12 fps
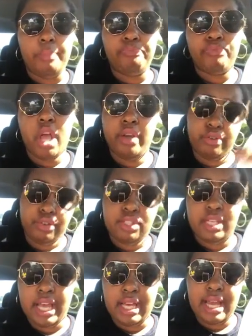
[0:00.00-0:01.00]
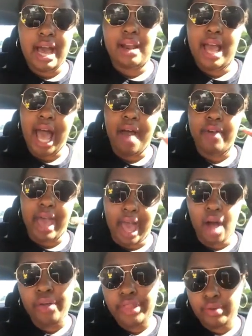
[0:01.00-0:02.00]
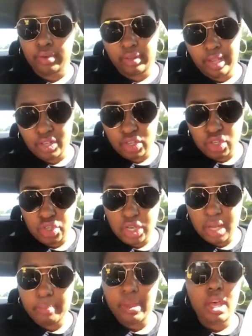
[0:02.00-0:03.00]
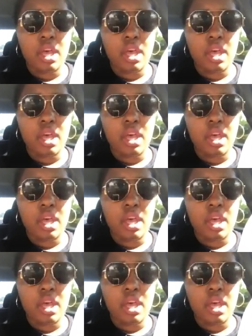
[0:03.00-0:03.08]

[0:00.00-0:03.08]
understand how to have a healthy relationship.